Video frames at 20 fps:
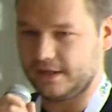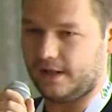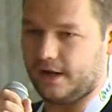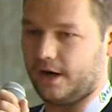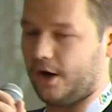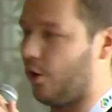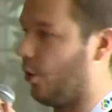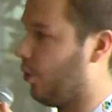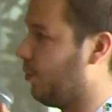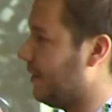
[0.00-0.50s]
that they
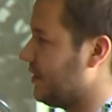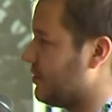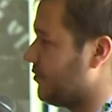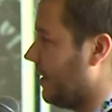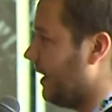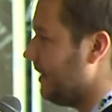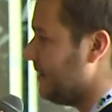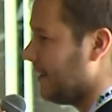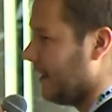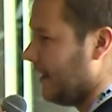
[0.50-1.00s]
are always
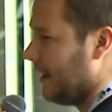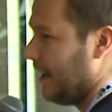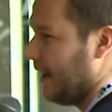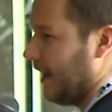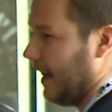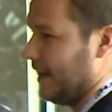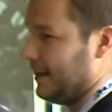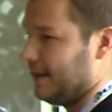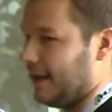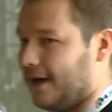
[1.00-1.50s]
right.
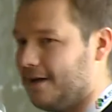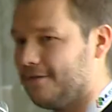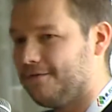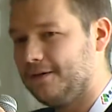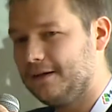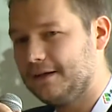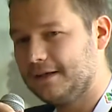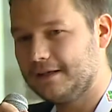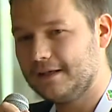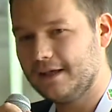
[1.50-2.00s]
And I
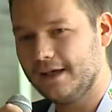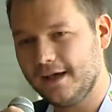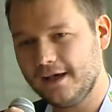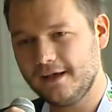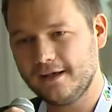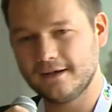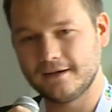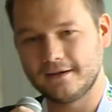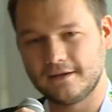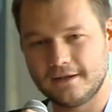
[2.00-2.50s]
think,
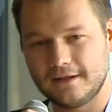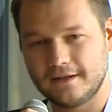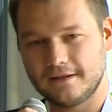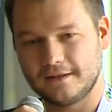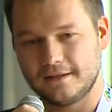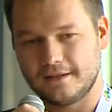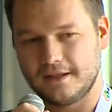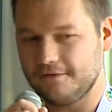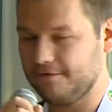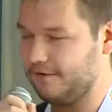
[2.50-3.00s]
yeah,
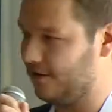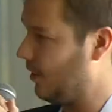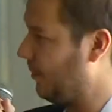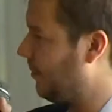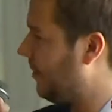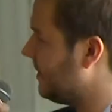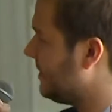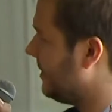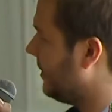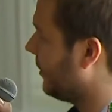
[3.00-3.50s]

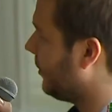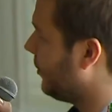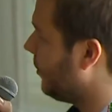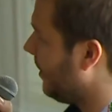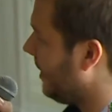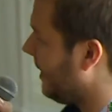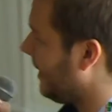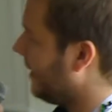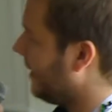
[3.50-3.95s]
developers and QA